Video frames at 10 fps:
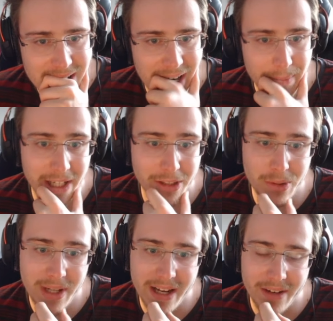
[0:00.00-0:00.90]
I mean I
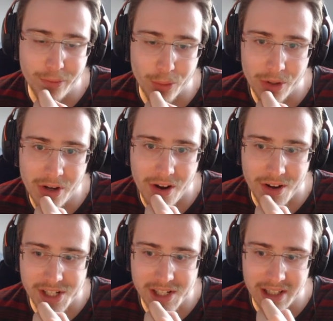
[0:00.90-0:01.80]
do get a
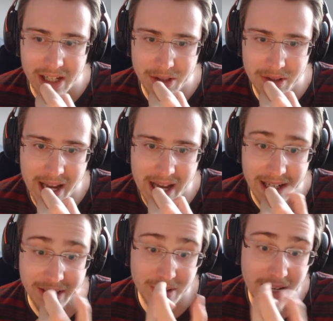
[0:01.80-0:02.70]
forecast, I do get
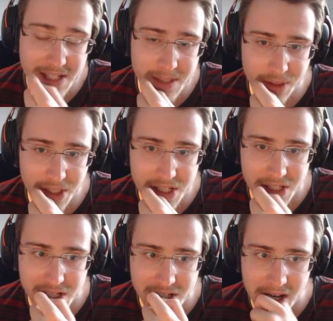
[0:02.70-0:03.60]
I do get some
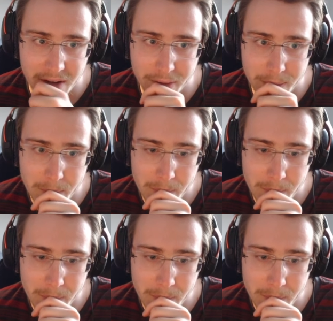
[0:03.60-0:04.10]
decent stuff.